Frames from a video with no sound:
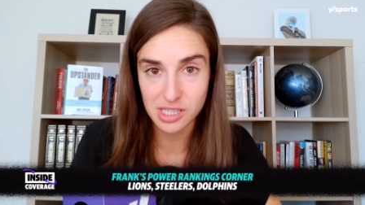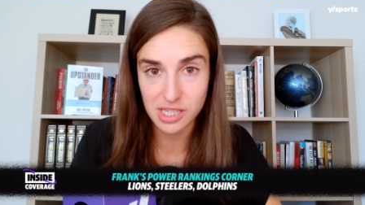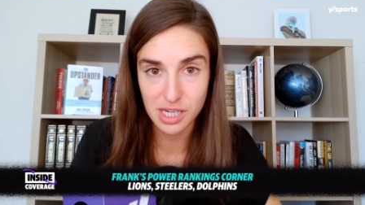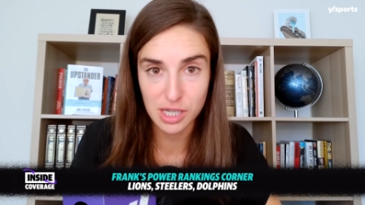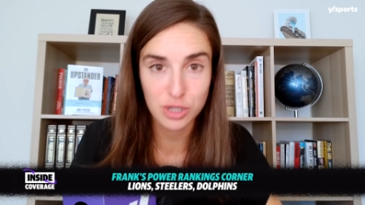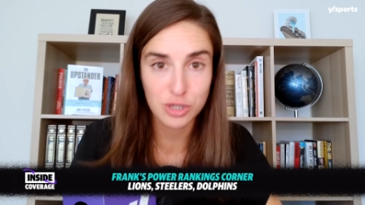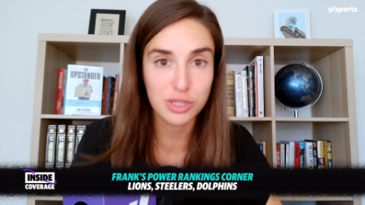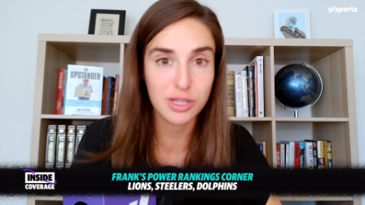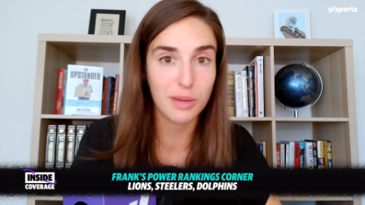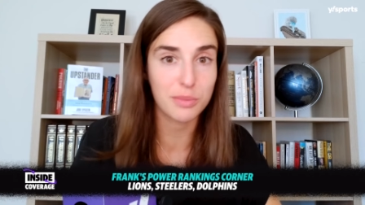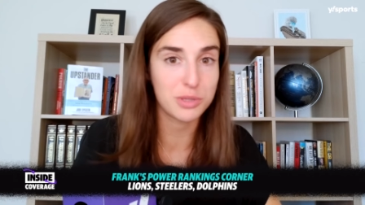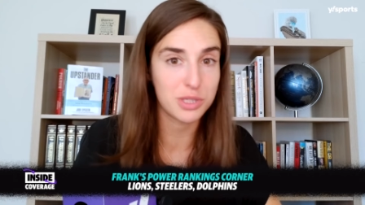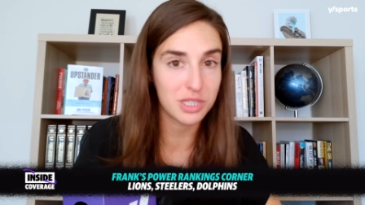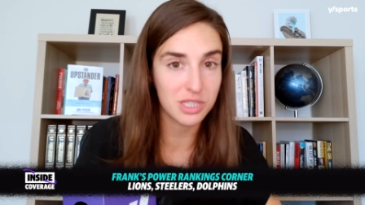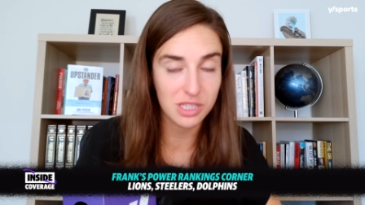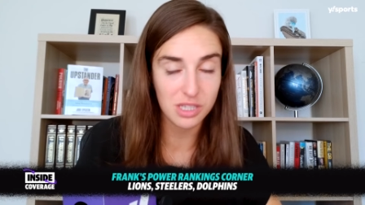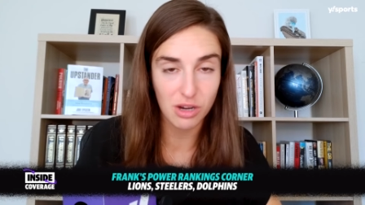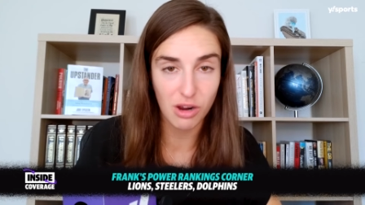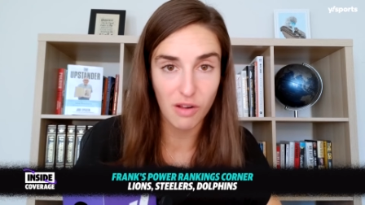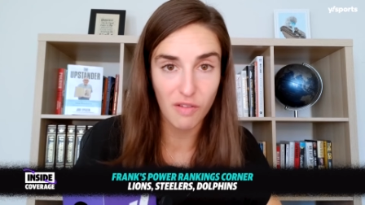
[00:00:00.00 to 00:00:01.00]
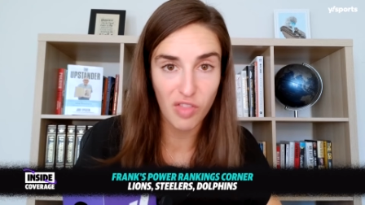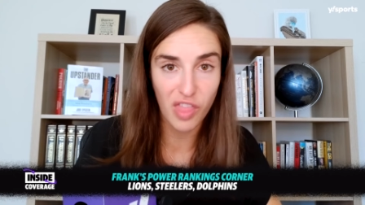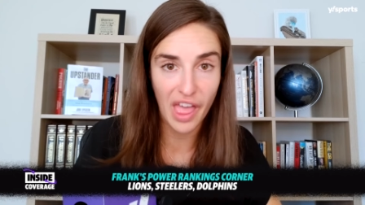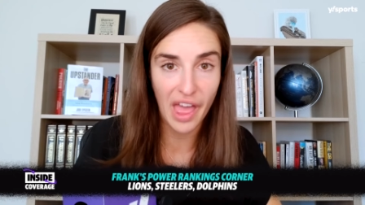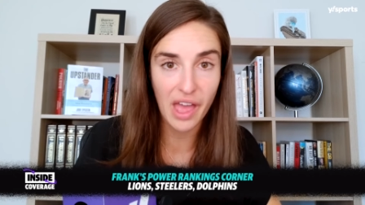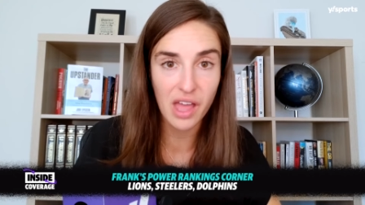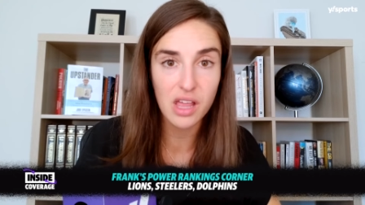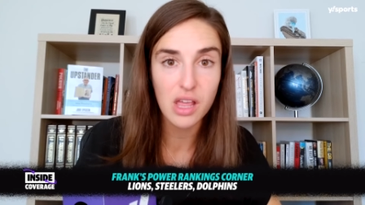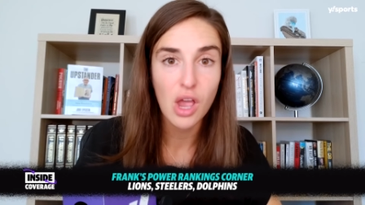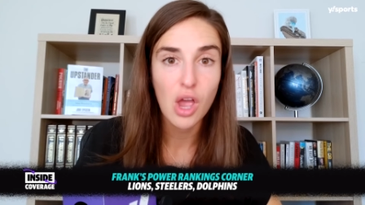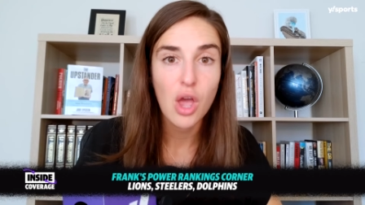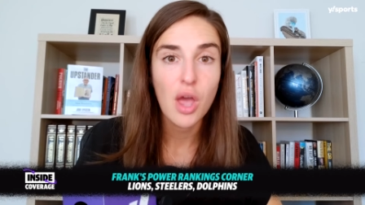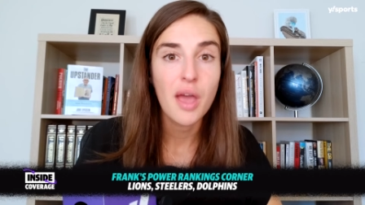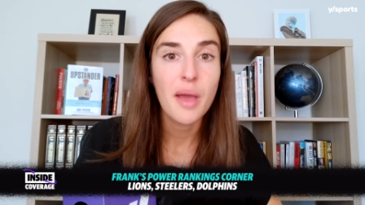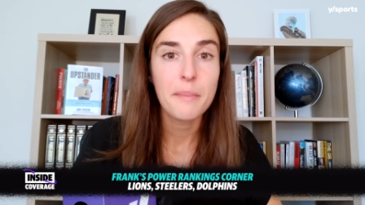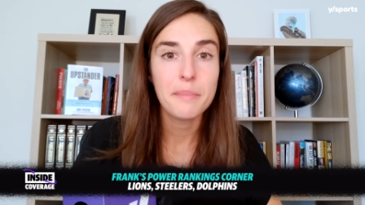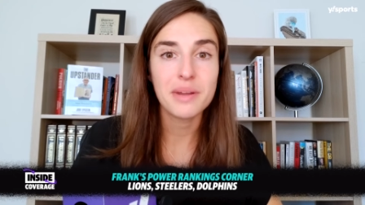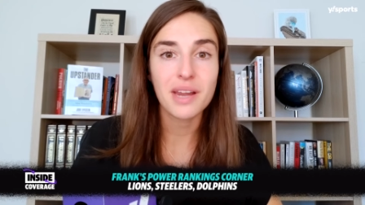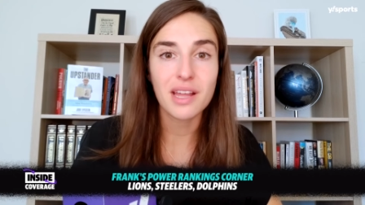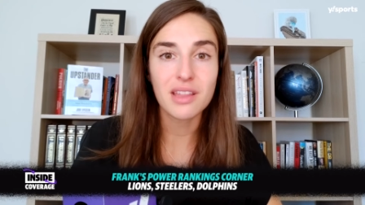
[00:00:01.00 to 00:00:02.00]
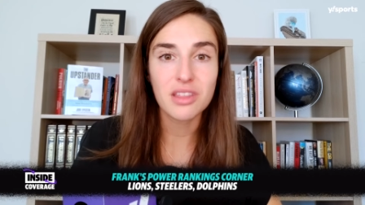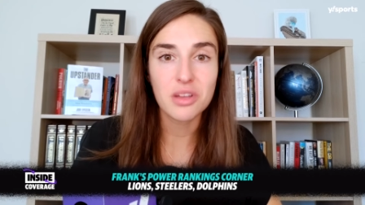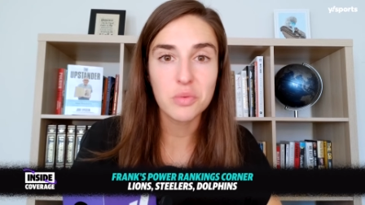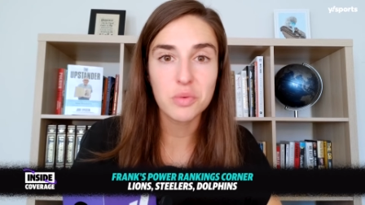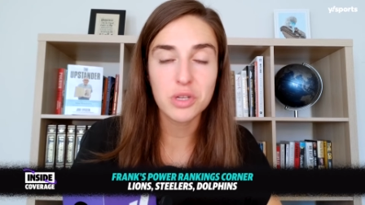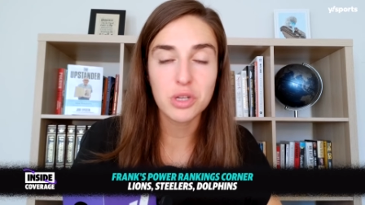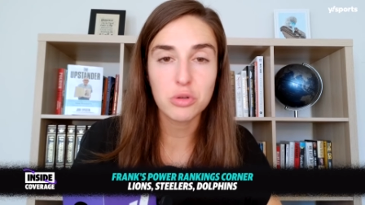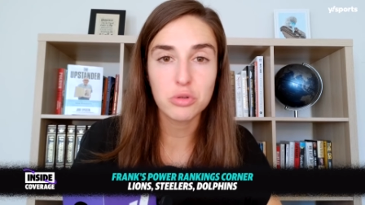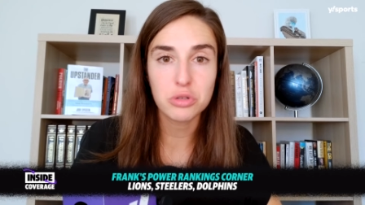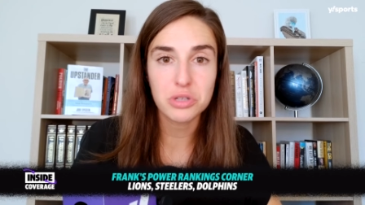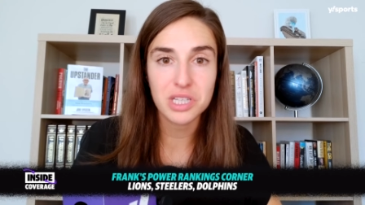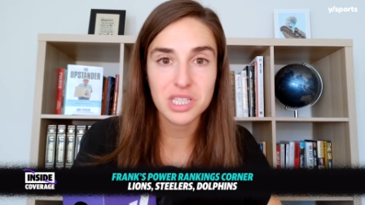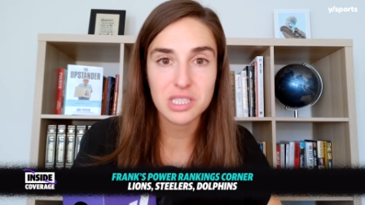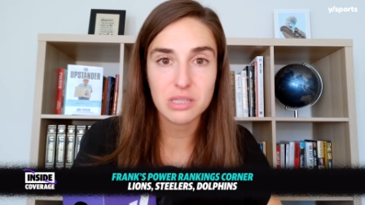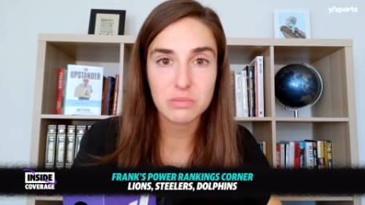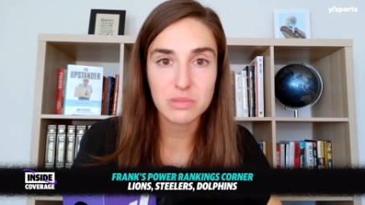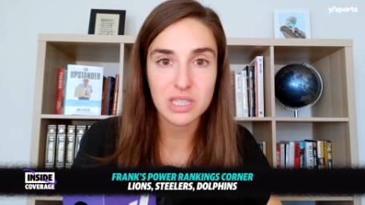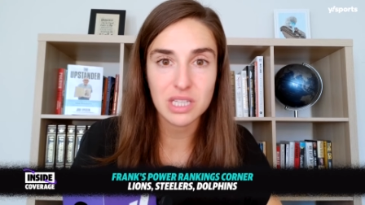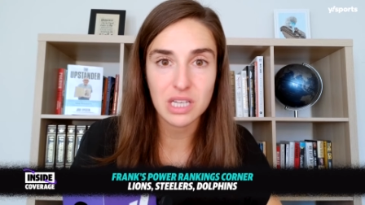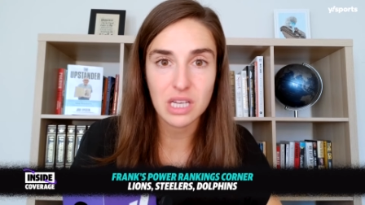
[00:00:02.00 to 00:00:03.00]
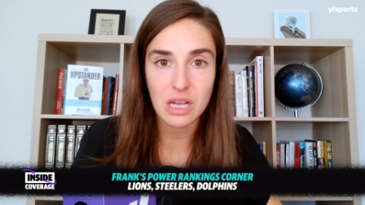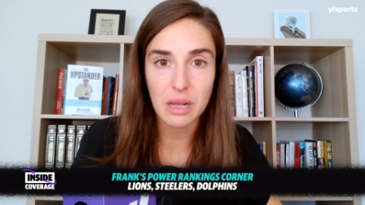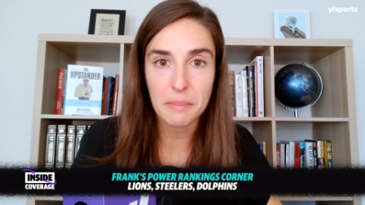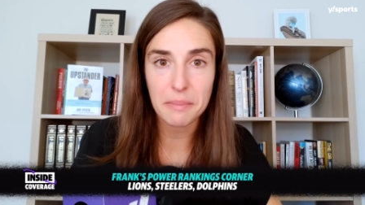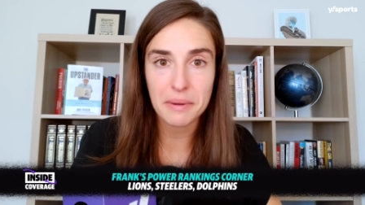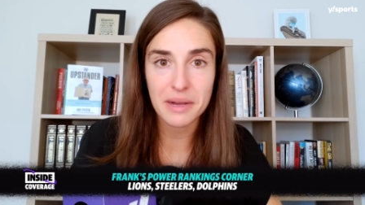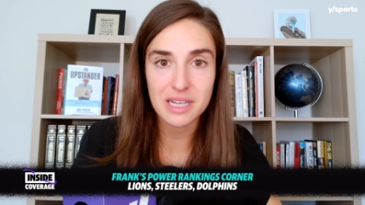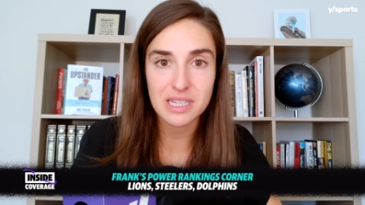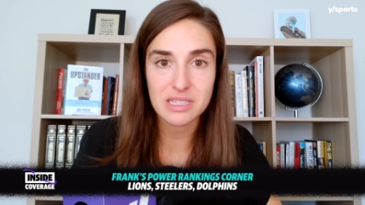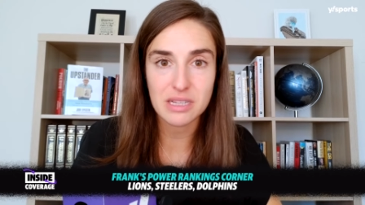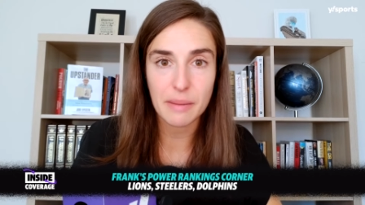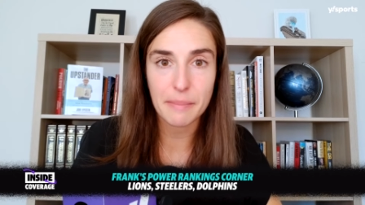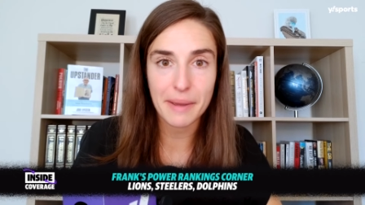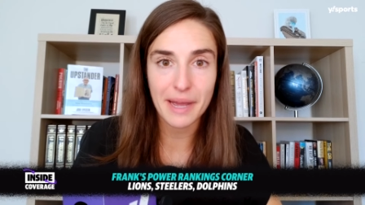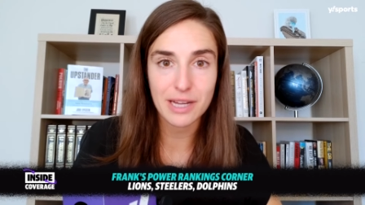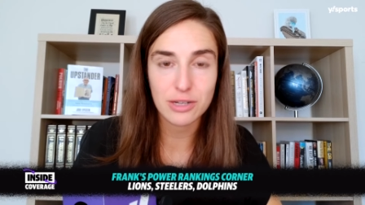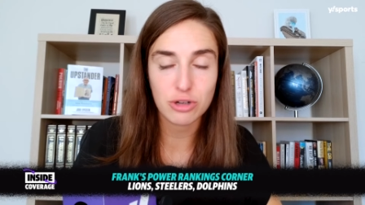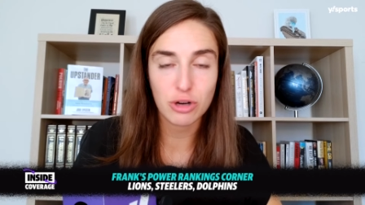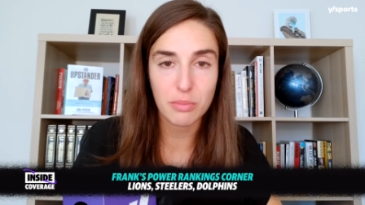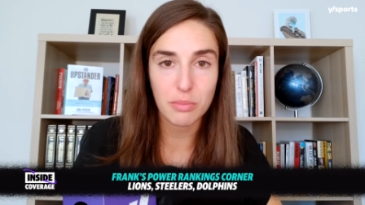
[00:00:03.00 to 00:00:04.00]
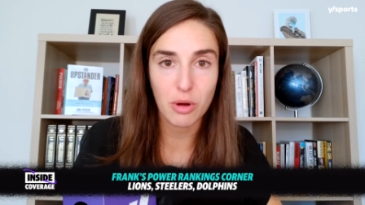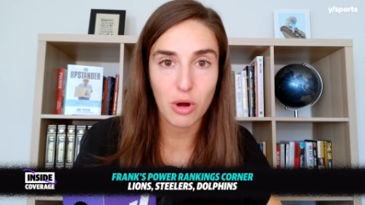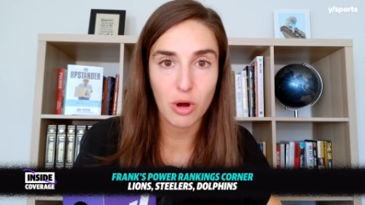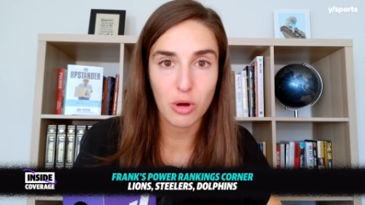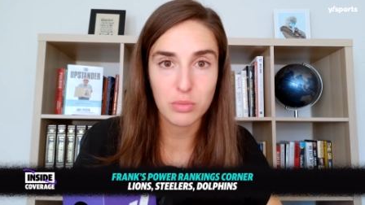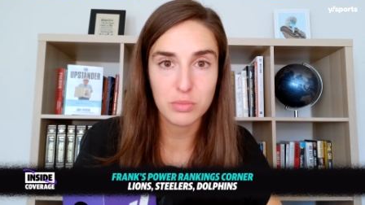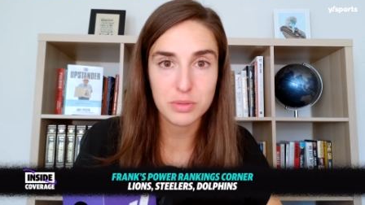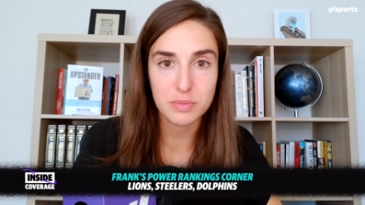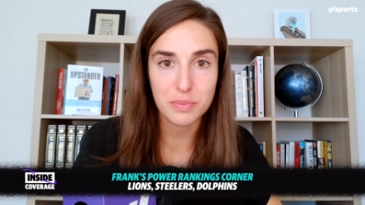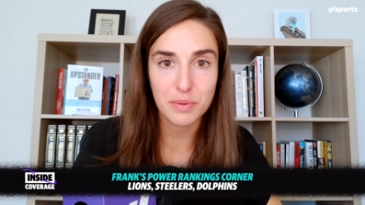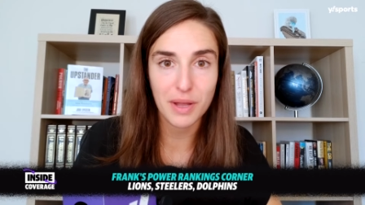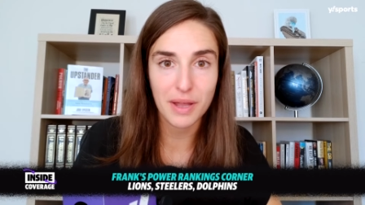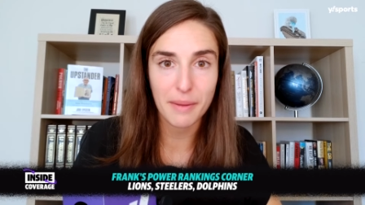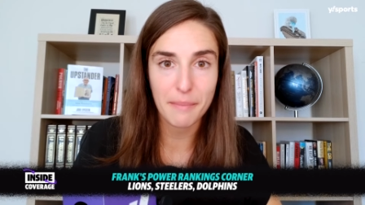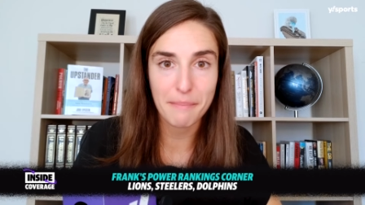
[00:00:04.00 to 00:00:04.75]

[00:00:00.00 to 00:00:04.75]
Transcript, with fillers: than interceptions and all that. But I think when you look at some of the key plays that Patrick Mahomes play,